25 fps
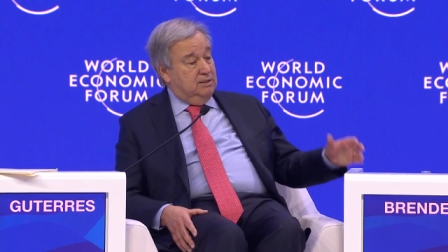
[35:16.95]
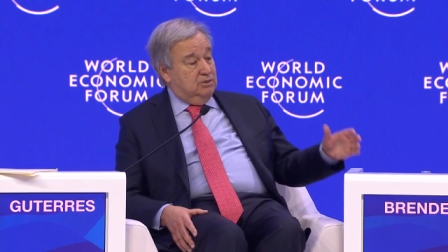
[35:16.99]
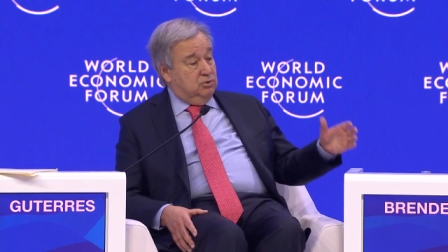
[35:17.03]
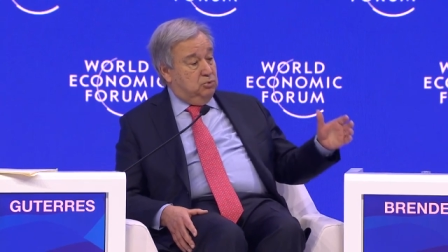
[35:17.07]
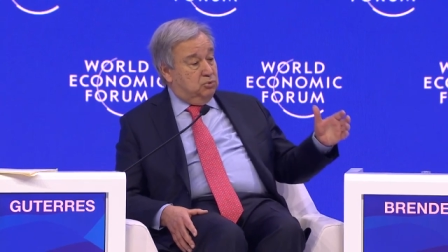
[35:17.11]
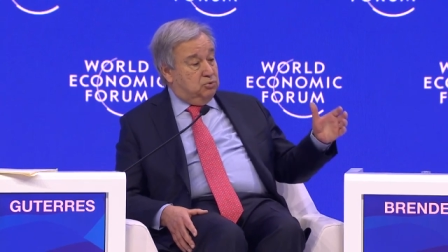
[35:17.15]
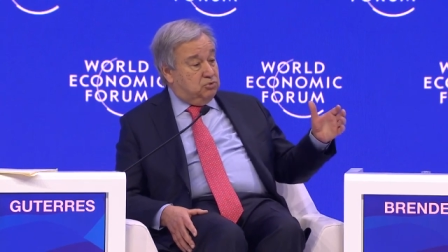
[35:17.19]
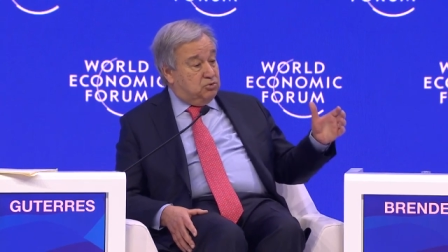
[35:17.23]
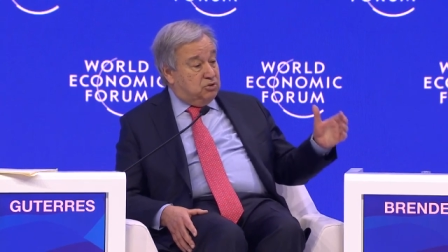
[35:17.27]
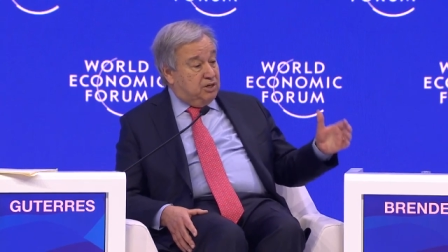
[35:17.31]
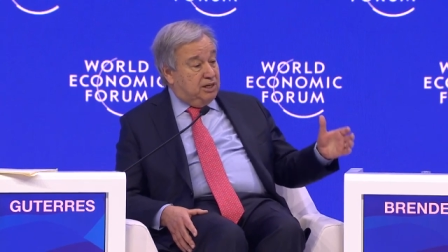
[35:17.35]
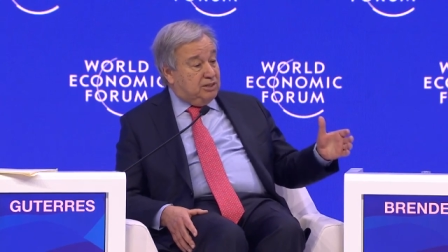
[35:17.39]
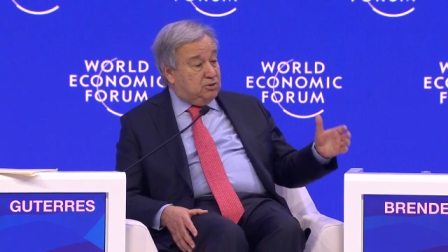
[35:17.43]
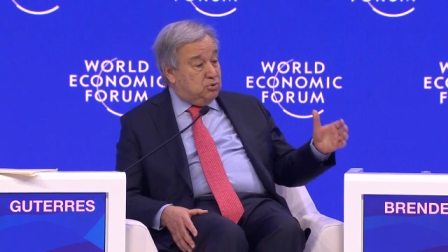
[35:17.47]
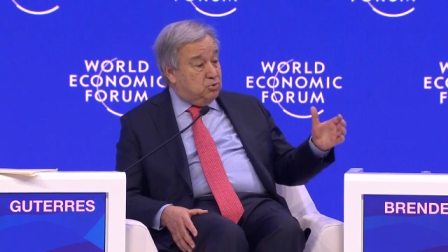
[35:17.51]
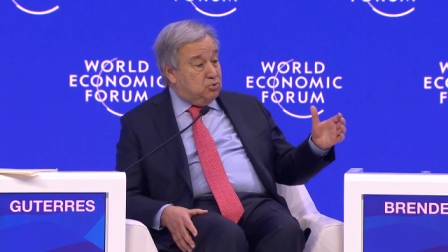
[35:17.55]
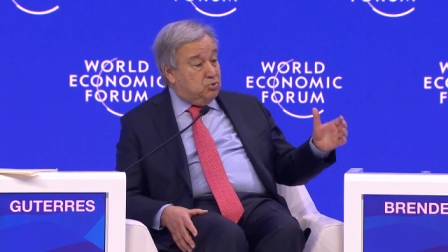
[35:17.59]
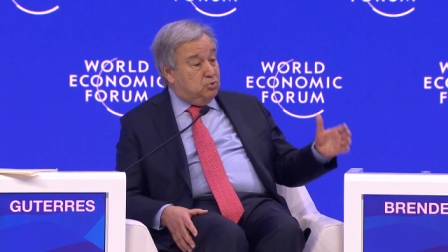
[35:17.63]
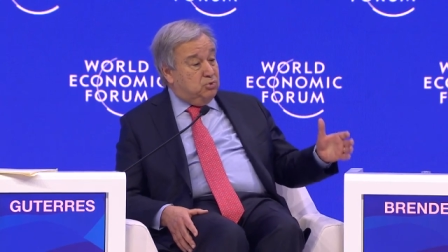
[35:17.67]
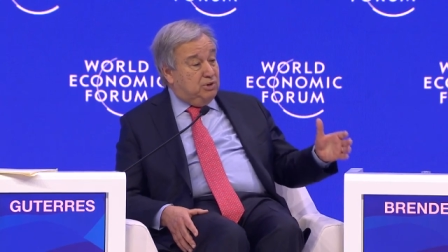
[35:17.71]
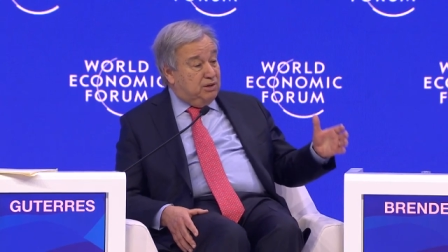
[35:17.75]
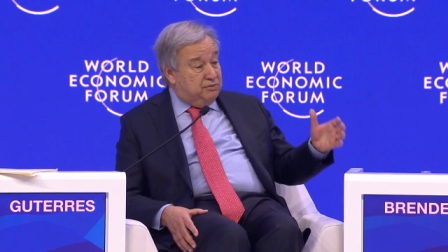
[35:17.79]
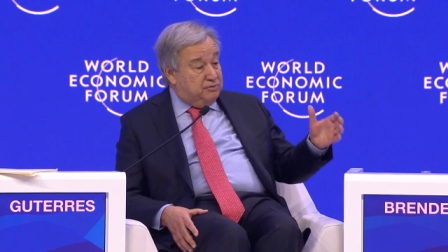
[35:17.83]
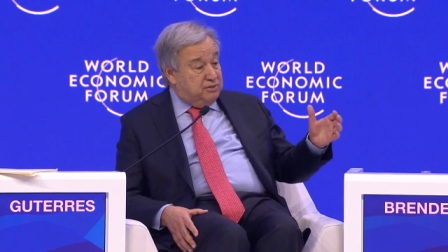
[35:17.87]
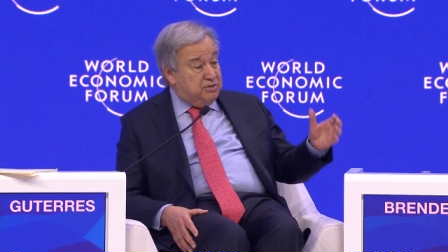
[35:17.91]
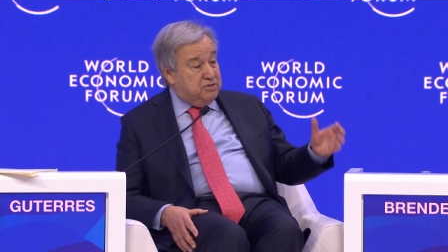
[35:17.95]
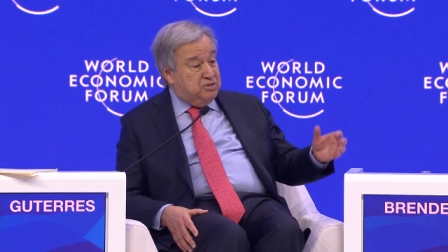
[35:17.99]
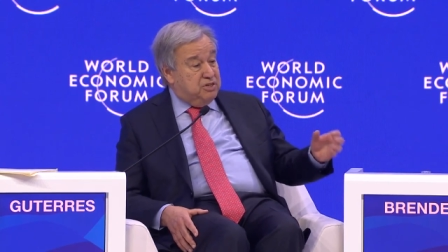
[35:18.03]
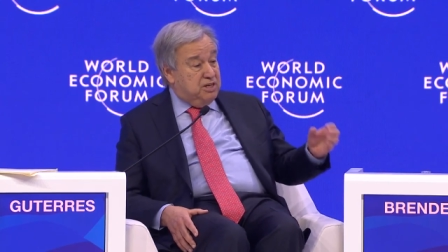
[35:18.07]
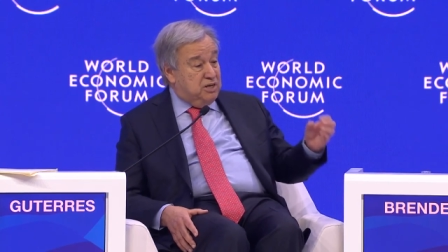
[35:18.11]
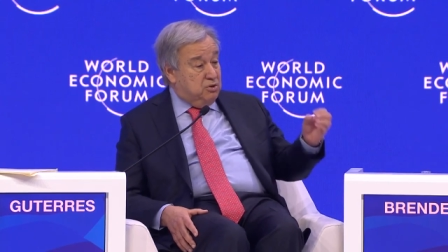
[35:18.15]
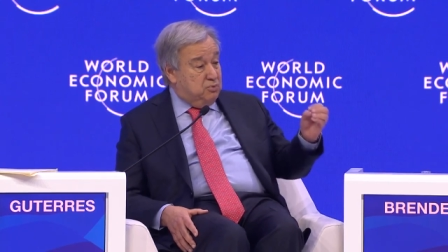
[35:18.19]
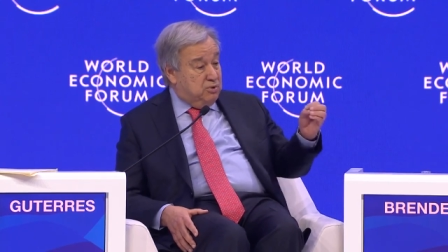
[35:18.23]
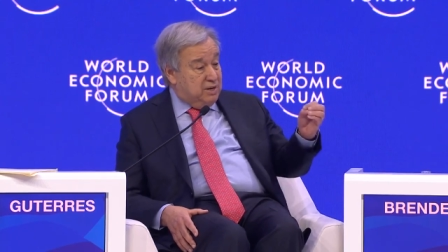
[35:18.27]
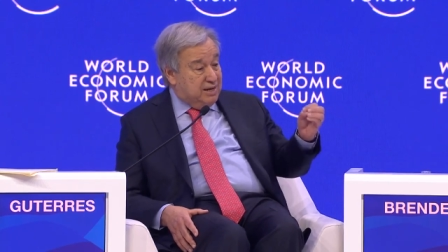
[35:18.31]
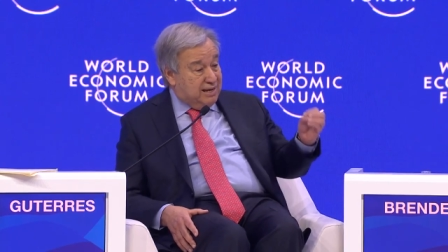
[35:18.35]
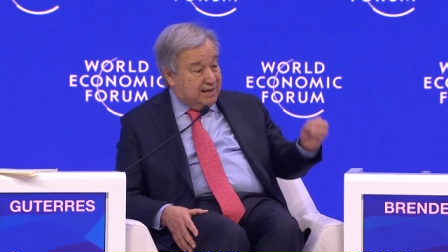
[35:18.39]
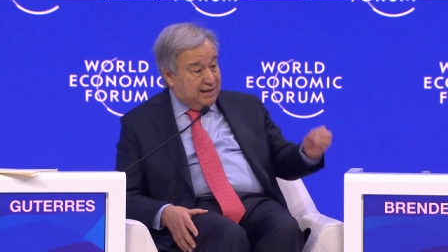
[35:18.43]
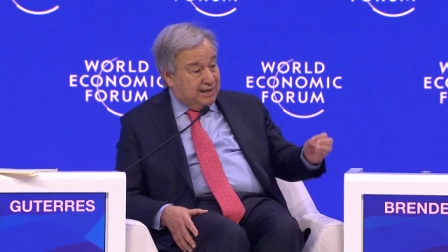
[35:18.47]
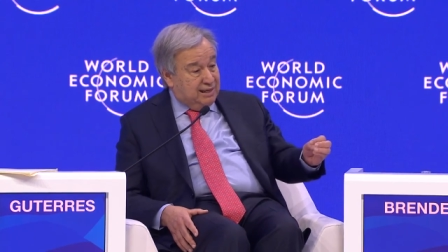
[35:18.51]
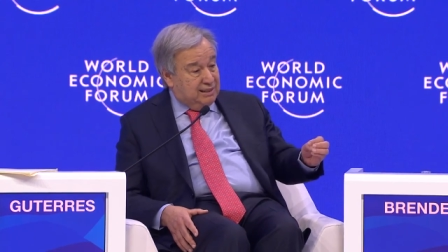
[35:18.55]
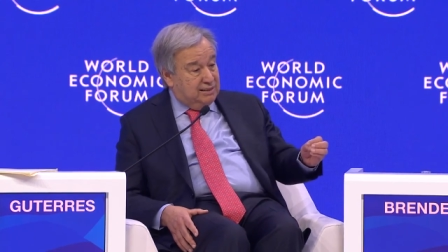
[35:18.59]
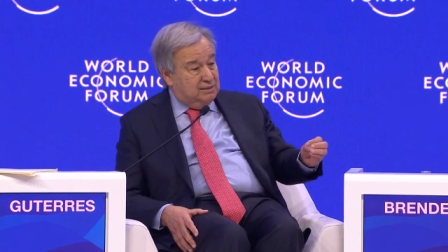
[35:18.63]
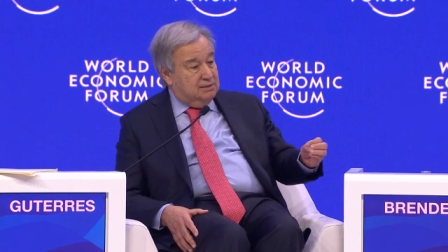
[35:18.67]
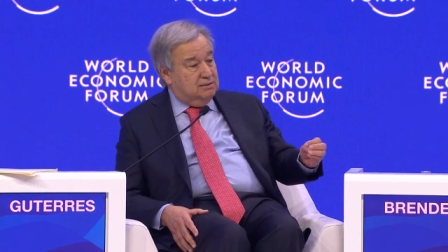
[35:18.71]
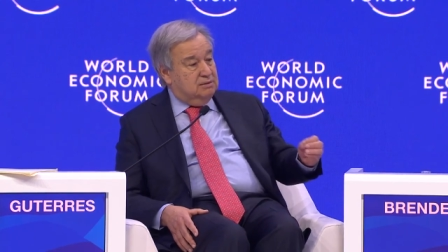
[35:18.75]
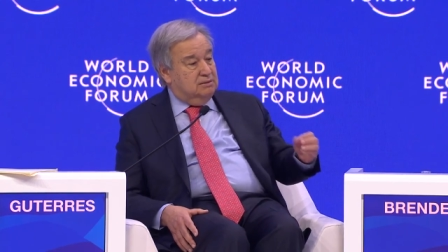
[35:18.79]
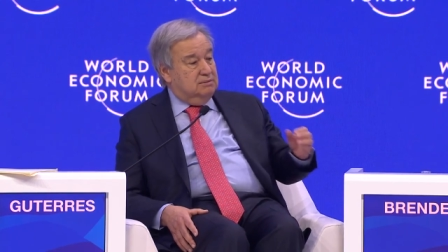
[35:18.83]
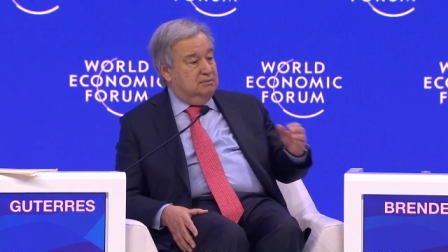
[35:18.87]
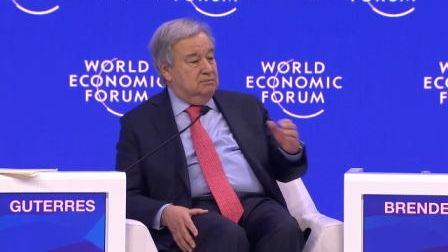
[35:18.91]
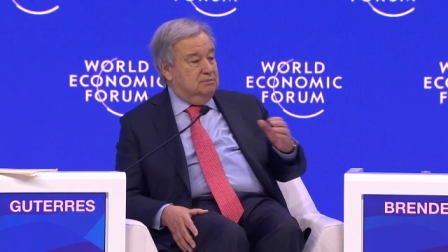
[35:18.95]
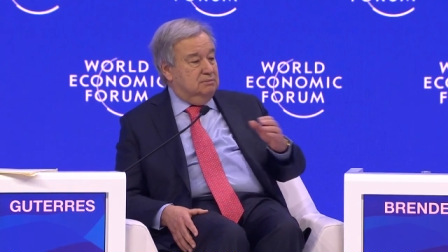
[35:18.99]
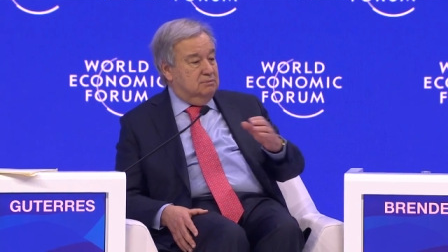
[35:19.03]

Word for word: to try to do everything we can